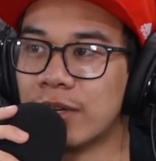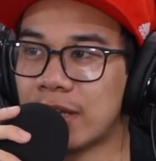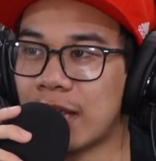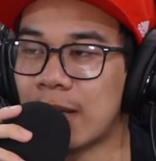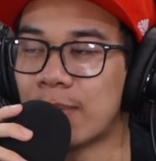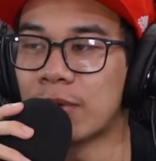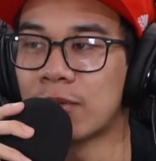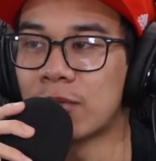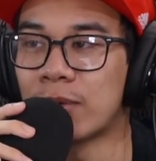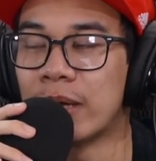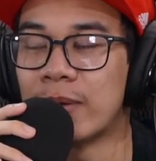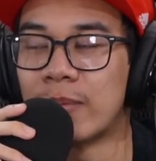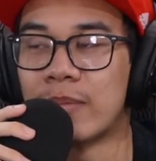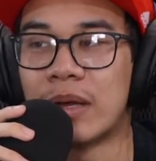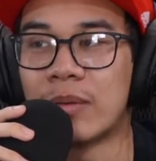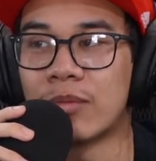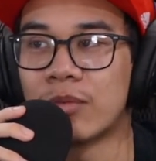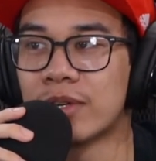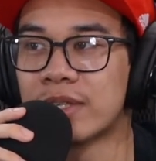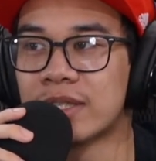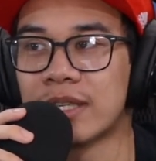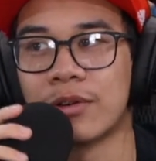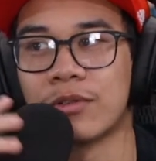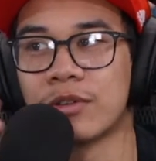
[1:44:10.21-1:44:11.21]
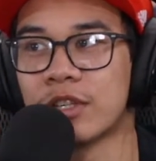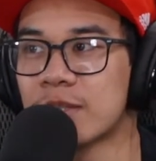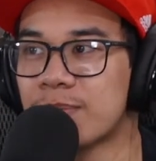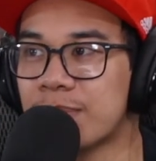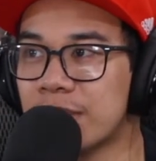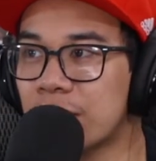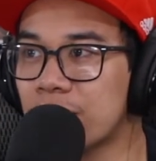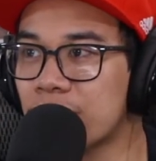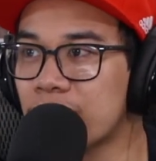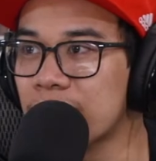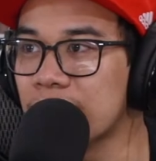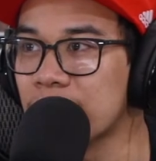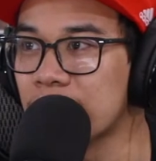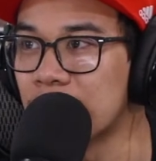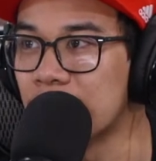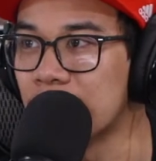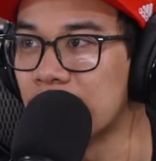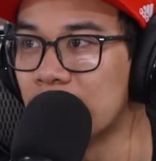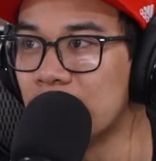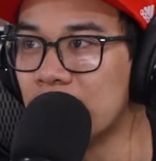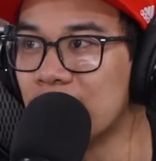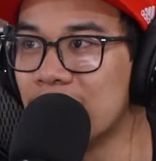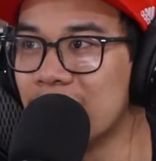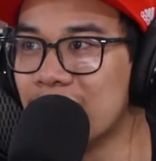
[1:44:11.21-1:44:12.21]
and kept her memories, that would just be great, you
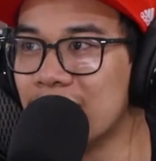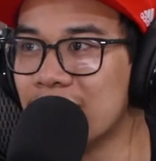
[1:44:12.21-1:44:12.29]
know?